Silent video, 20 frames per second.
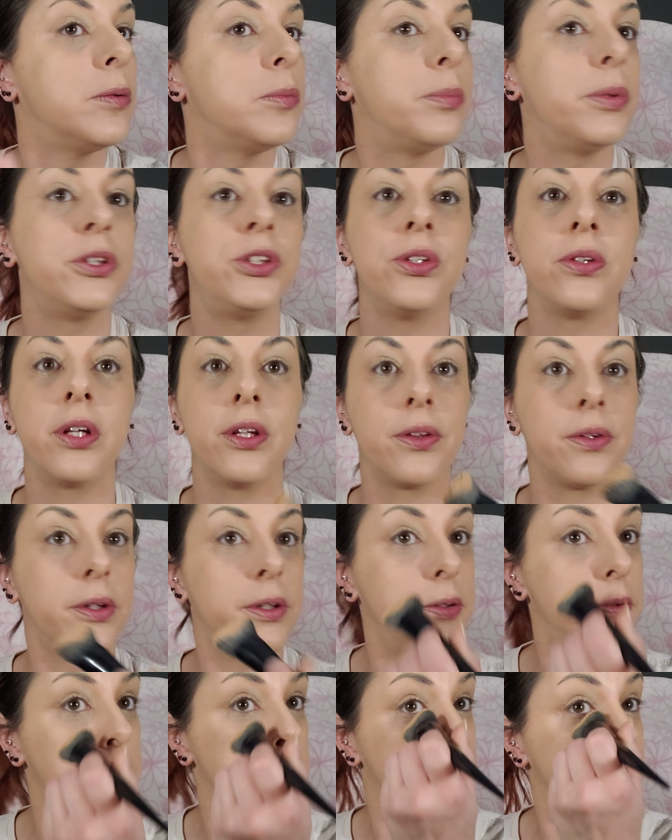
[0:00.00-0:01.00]
But you'll get through
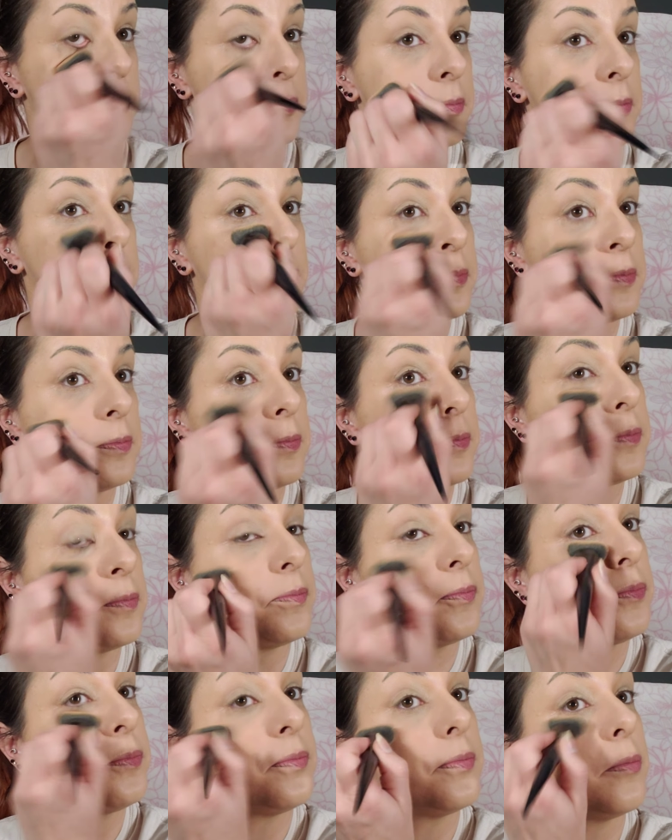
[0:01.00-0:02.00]
it.
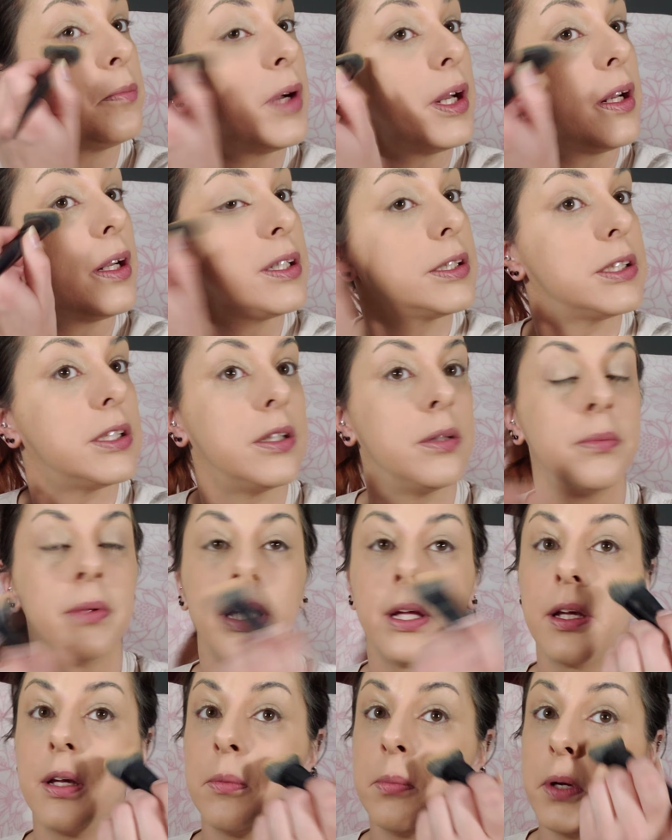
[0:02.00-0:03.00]
It might not seem
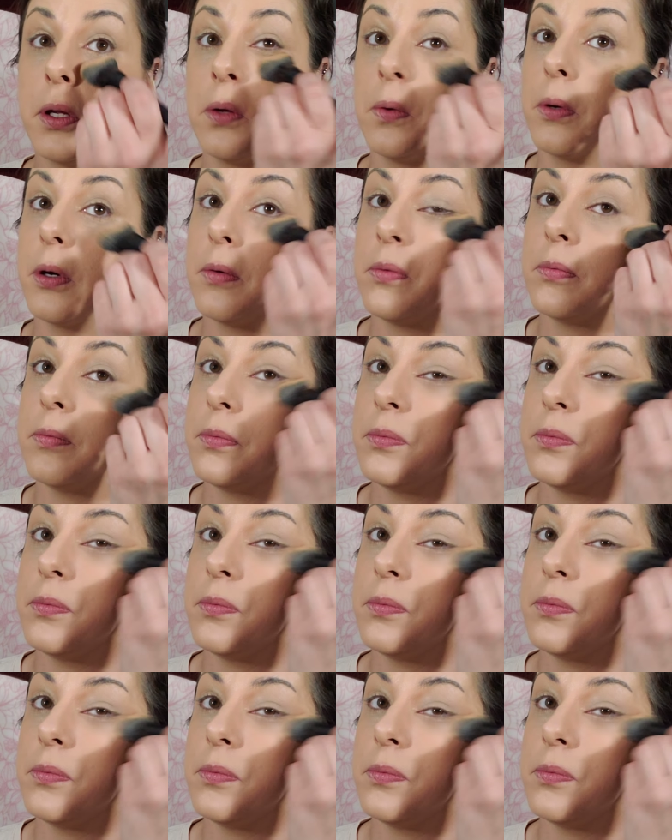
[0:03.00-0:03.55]
like it, but you will.